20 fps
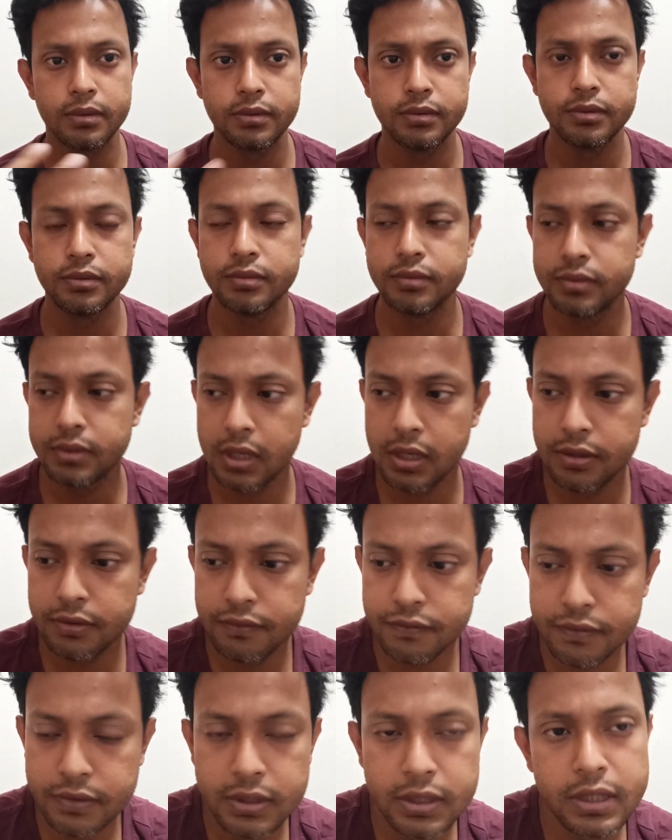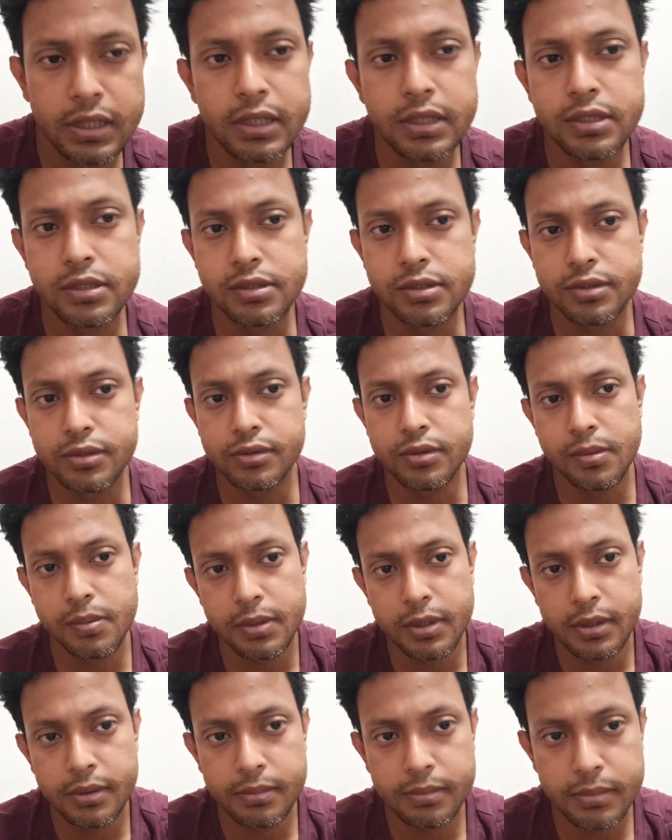to kind of release, to
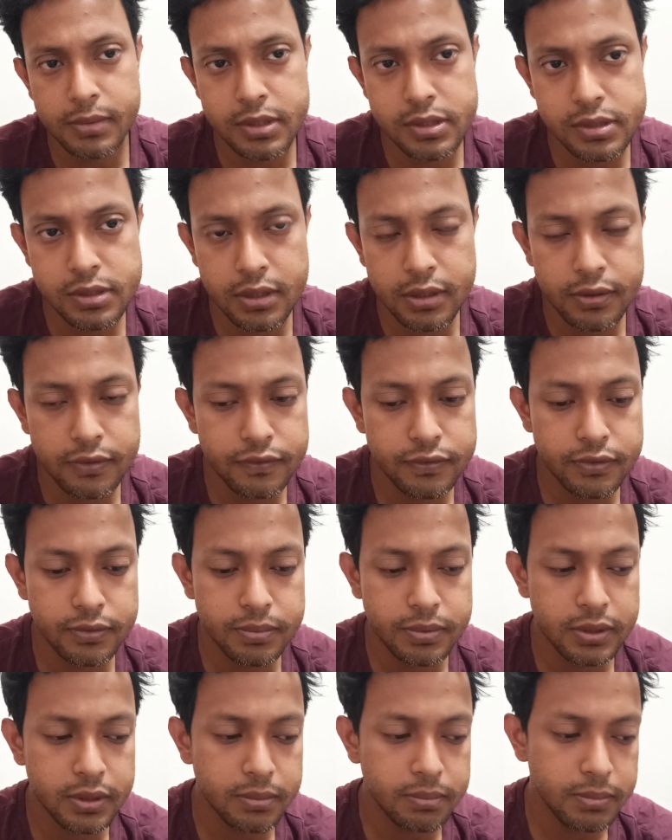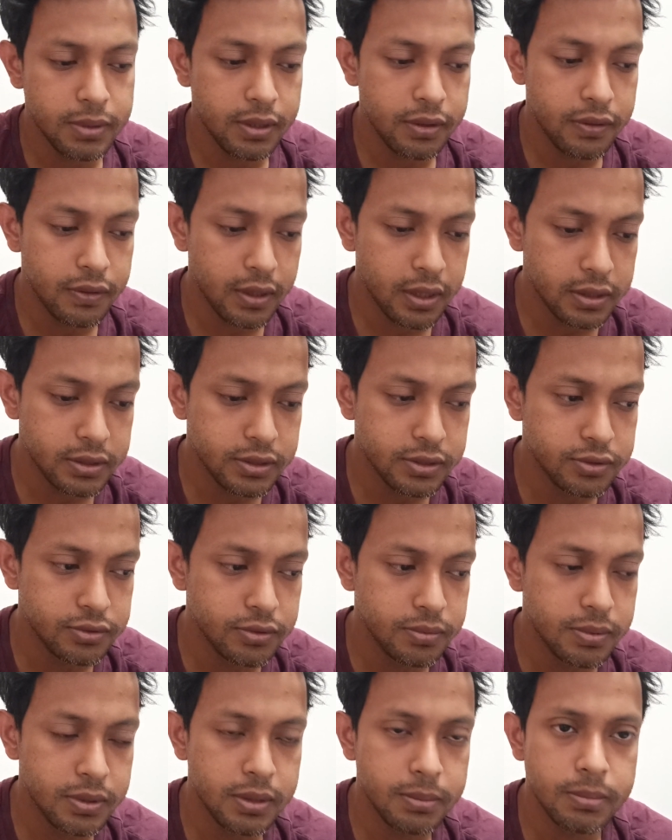open up myself, to open up my thoughts, to
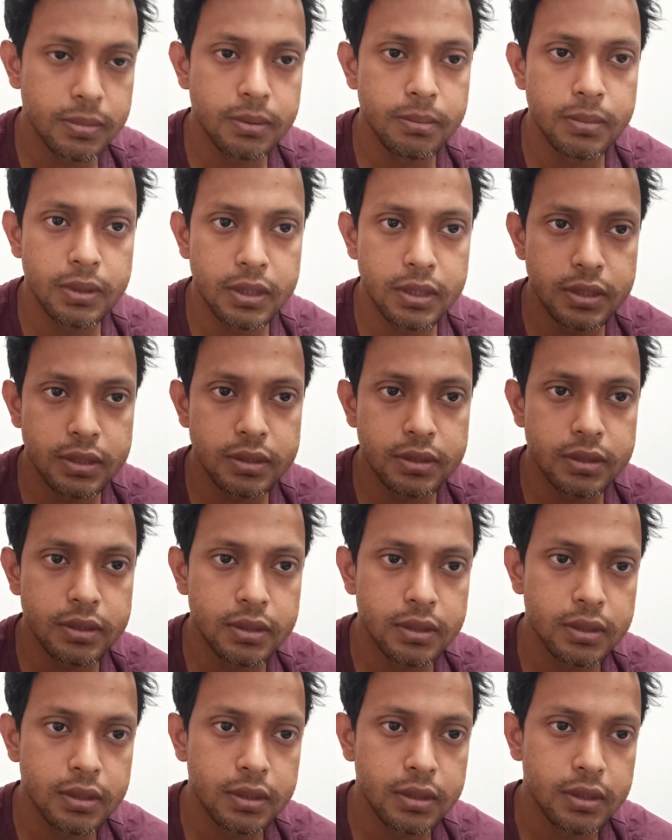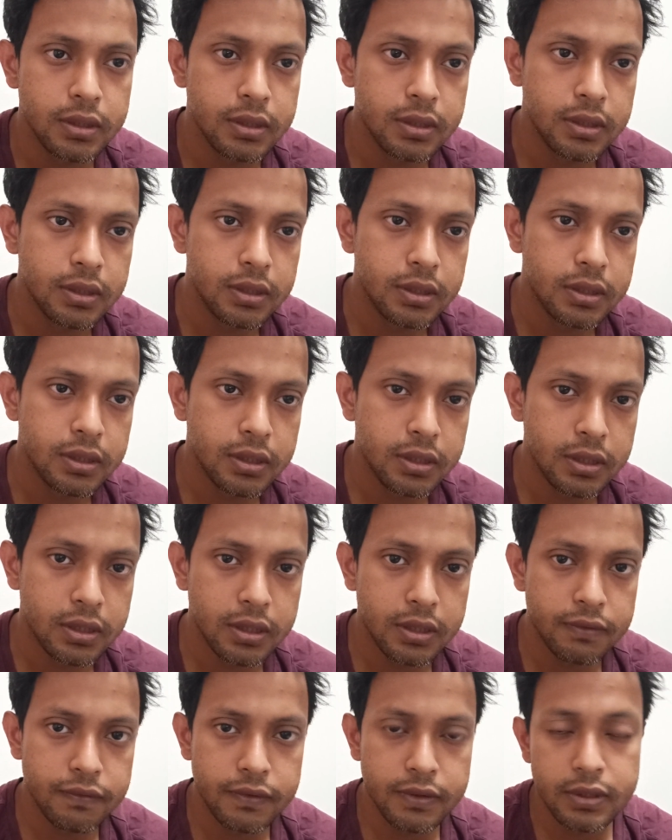open up my mind.
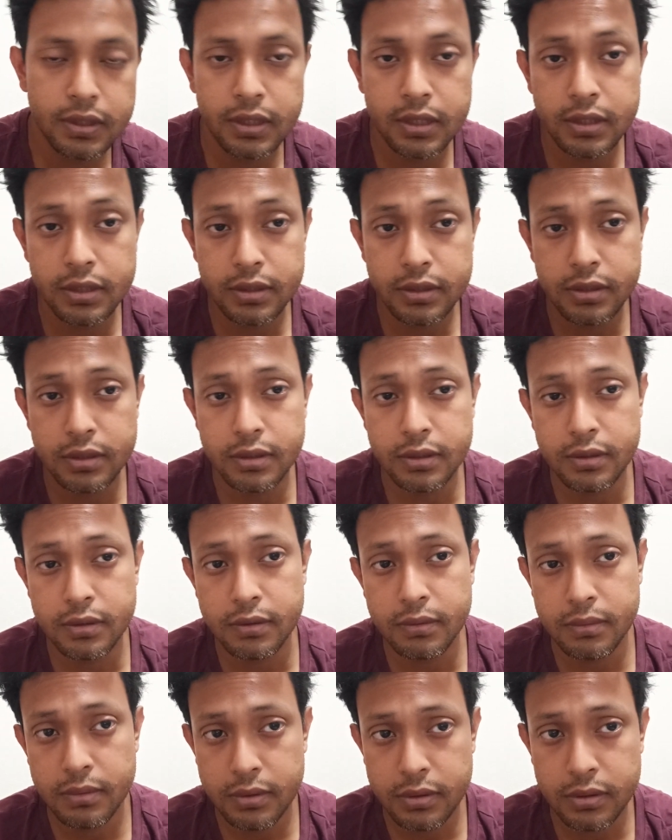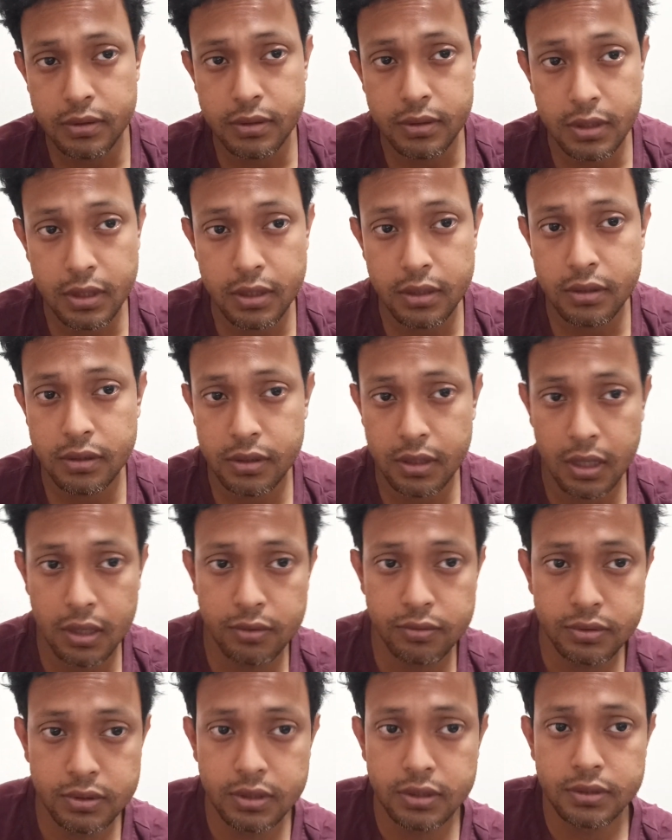I feel like this is a nice
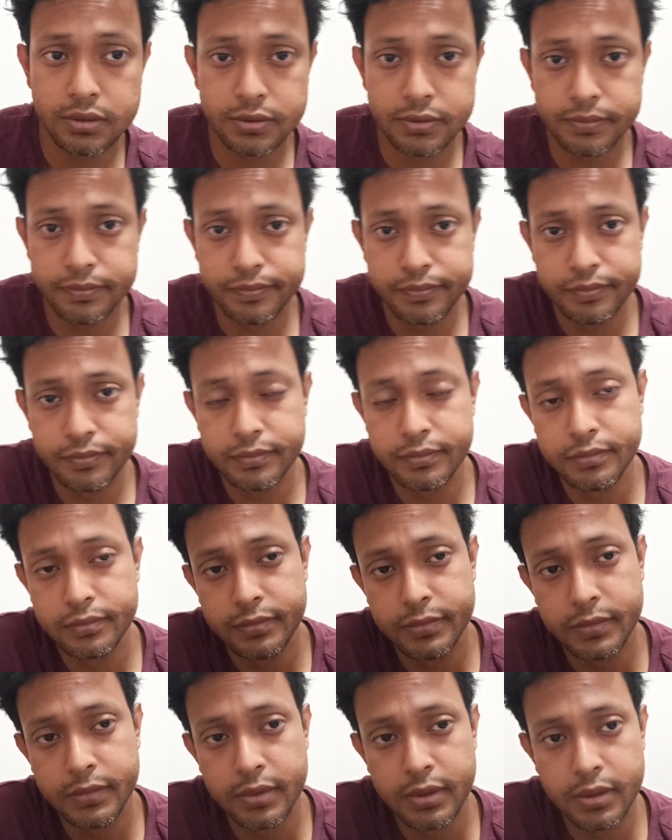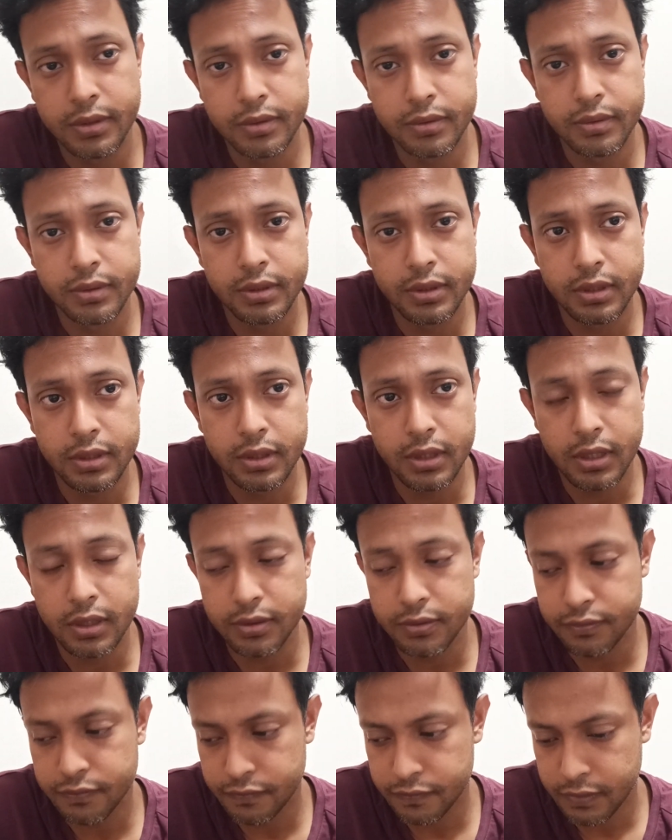outlet. It
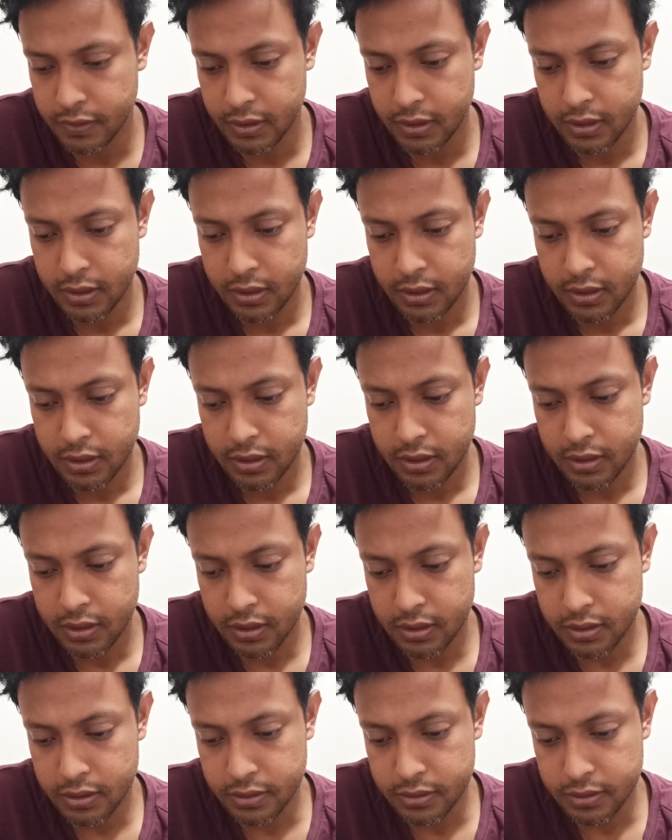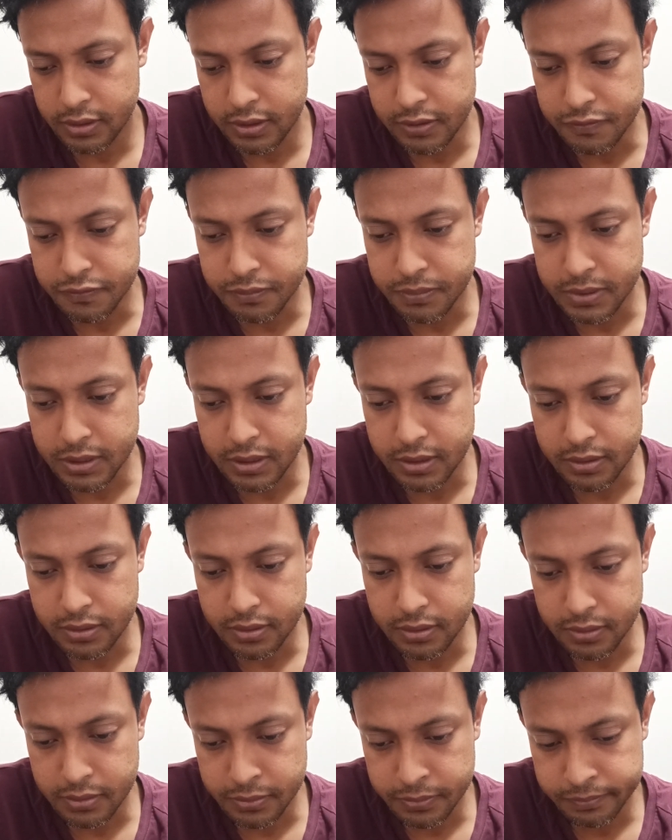kind of gives me
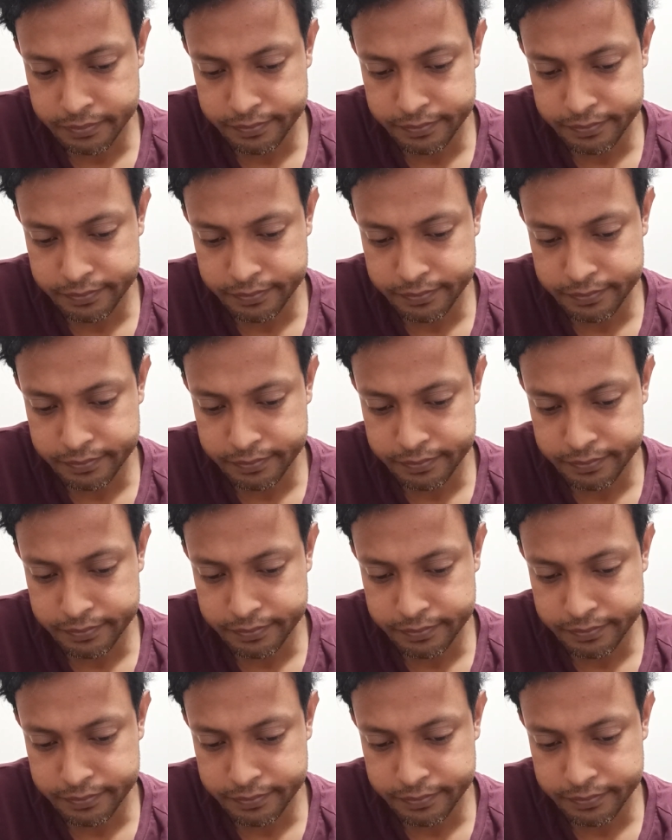the